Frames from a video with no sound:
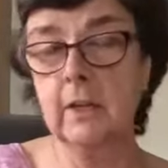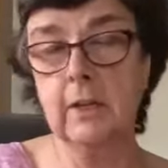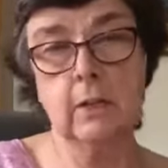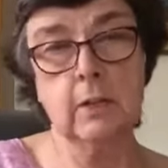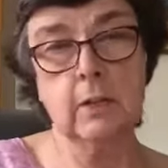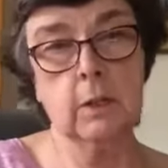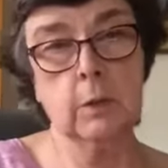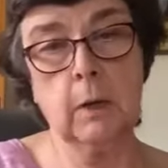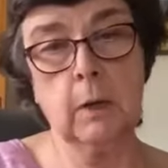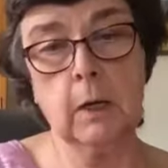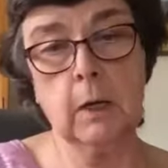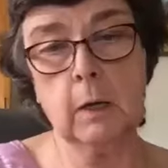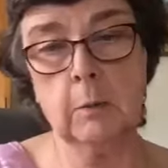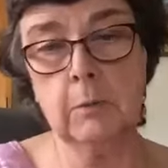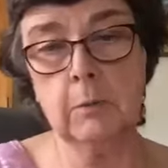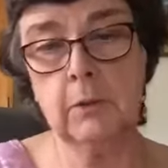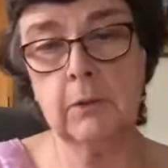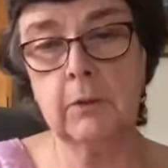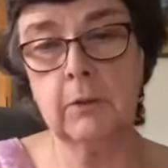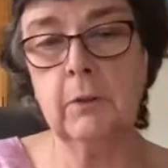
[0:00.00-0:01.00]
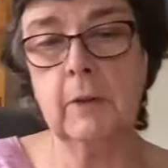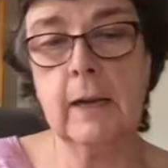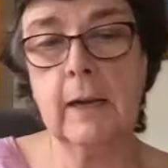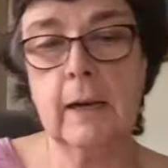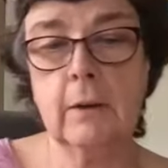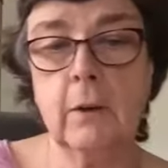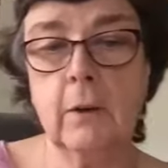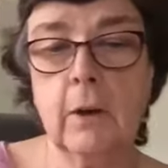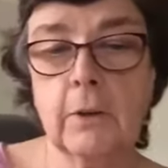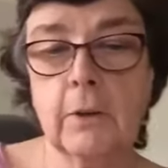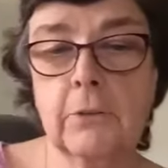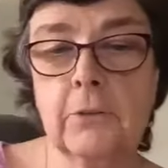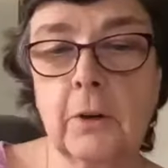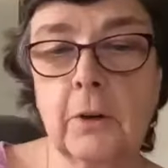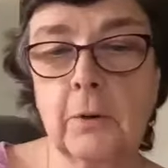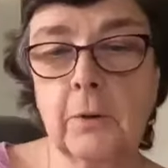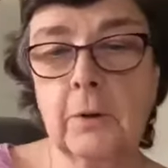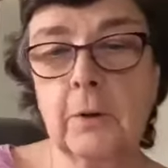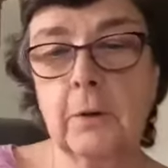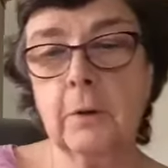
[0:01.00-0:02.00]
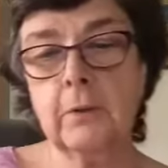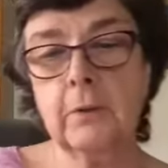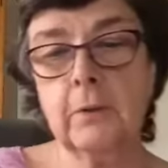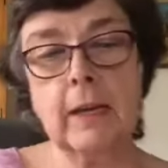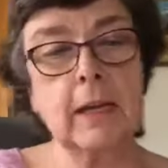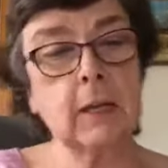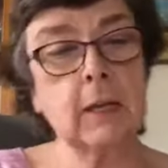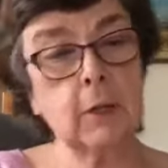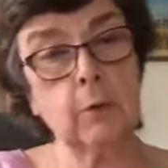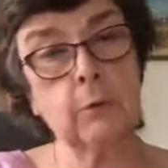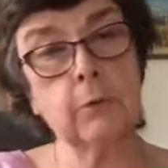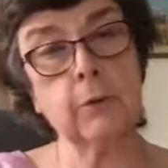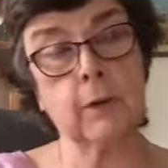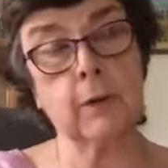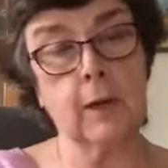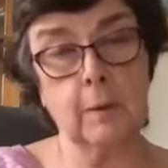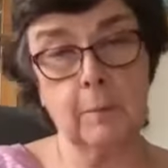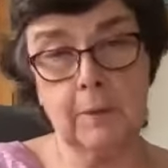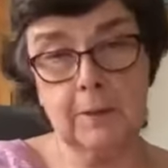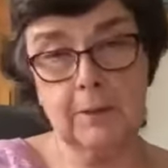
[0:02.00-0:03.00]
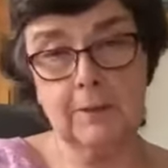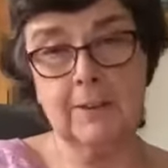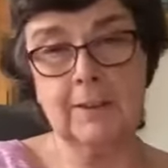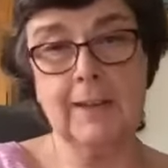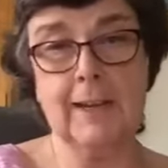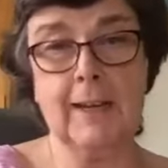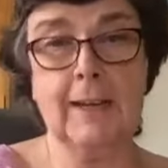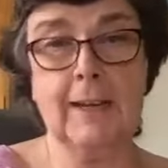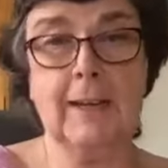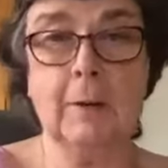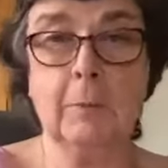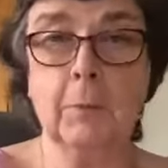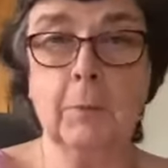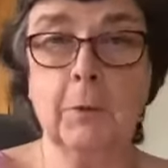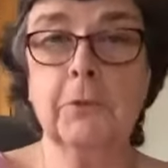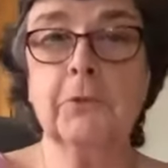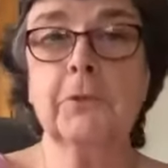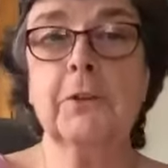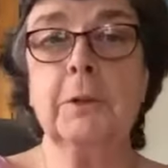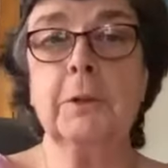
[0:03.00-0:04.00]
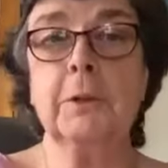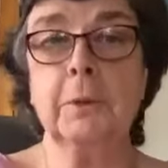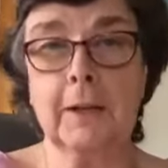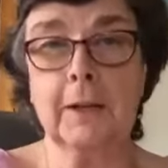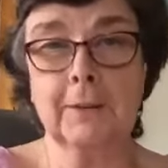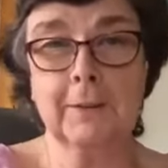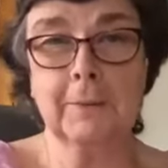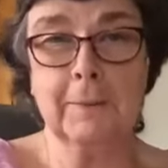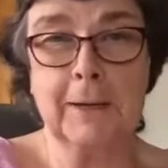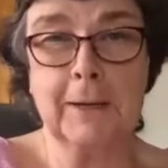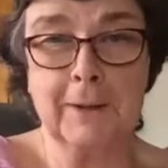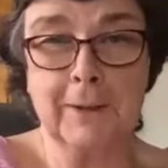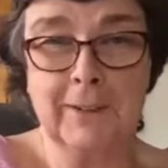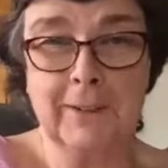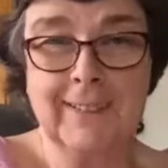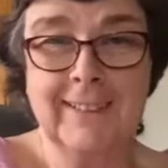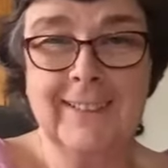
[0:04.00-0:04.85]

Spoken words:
you're welcome to do that also. Thank you for coming today, and we'll see you all tomorrow.